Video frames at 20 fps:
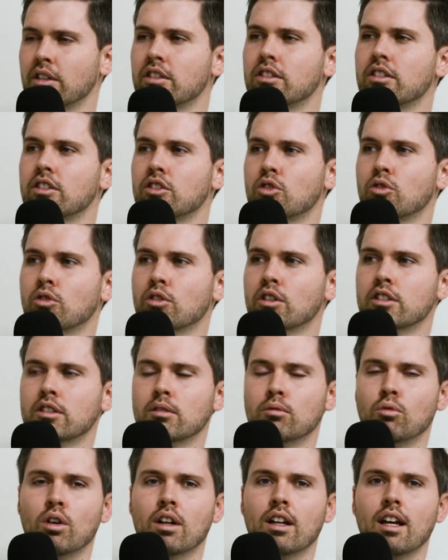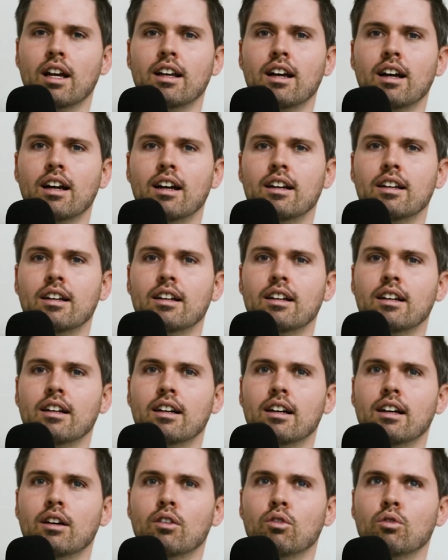This is the tourism one. I
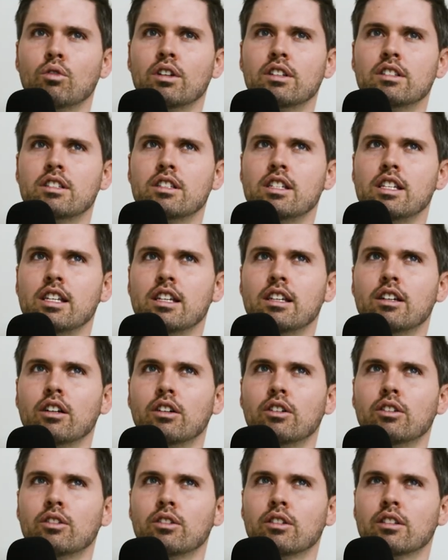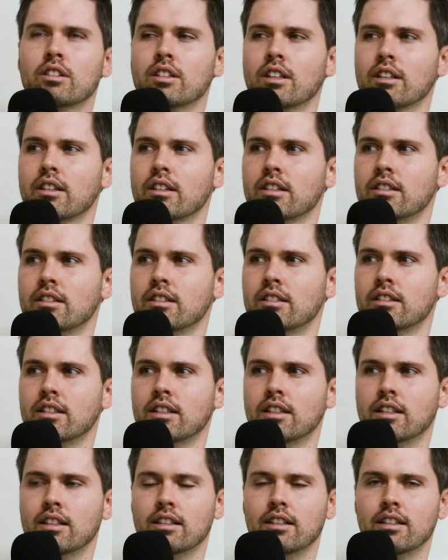you need a TICO or TICO, something?
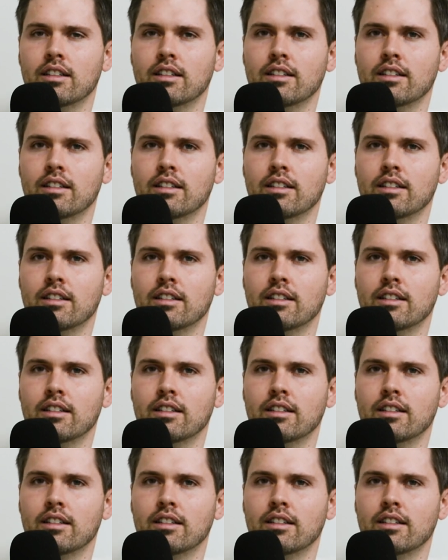correct, yeah.